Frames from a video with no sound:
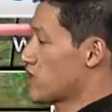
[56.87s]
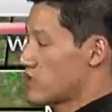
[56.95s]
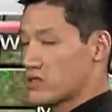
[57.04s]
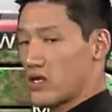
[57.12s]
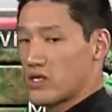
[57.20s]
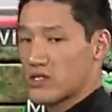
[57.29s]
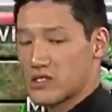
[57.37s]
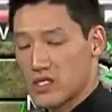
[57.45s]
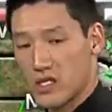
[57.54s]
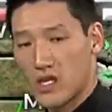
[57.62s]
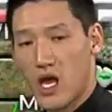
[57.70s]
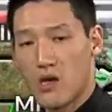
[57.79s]
you're starting to
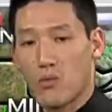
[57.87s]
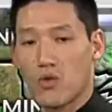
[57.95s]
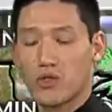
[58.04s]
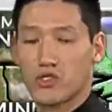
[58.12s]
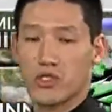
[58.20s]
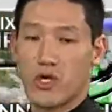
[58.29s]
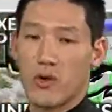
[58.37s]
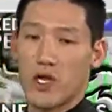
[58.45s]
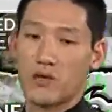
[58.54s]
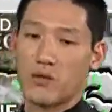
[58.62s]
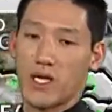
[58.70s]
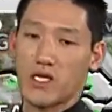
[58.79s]
see a lot more snow
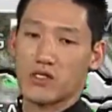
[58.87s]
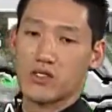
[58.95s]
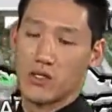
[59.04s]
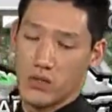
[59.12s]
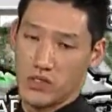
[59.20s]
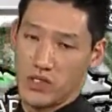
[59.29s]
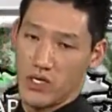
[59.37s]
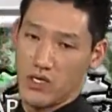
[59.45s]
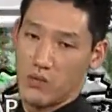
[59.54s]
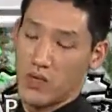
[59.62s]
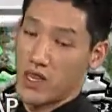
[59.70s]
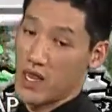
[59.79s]
and rain
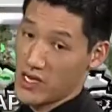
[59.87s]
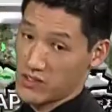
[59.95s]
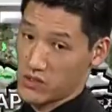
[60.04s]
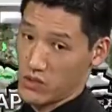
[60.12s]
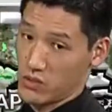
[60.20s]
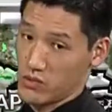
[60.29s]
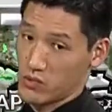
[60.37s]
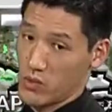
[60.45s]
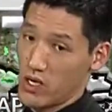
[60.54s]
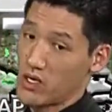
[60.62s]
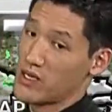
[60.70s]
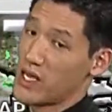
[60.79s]
associated with that storm as
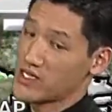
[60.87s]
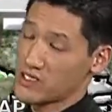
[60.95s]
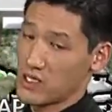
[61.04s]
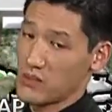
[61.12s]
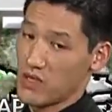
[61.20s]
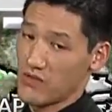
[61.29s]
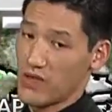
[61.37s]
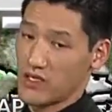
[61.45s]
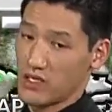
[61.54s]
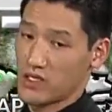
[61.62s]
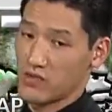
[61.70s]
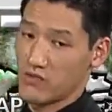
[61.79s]
well, and that's going to be
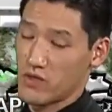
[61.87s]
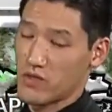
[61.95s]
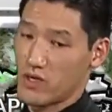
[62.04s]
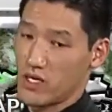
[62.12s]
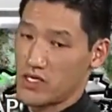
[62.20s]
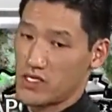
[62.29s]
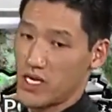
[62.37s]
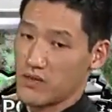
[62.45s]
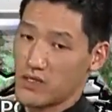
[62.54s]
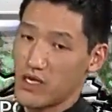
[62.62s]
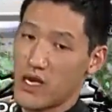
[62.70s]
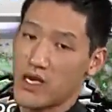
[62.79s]
affecting us further on
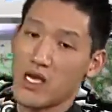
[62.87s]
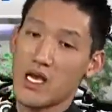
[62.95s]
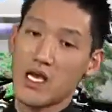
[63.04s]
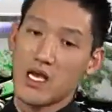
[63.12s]
down the line.